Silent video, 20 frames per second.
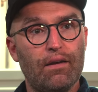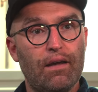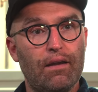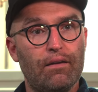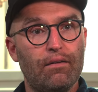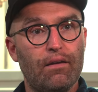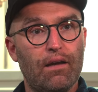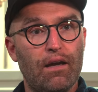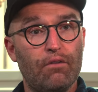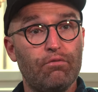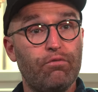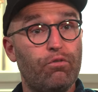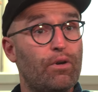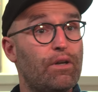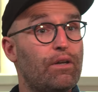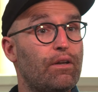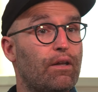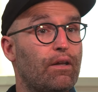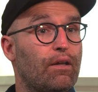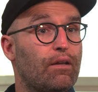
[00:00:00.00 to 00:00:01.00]
And I've
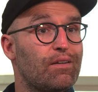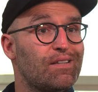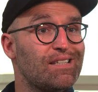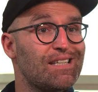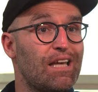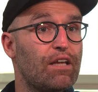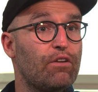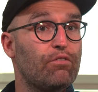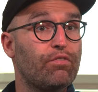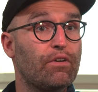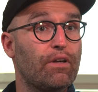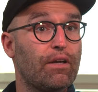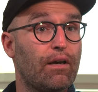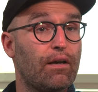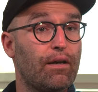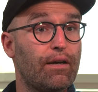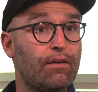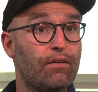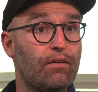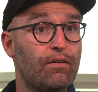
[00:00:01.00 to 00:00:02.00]
written a
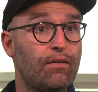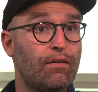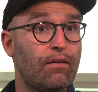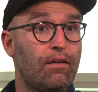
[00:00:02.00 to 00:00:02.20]
self-guide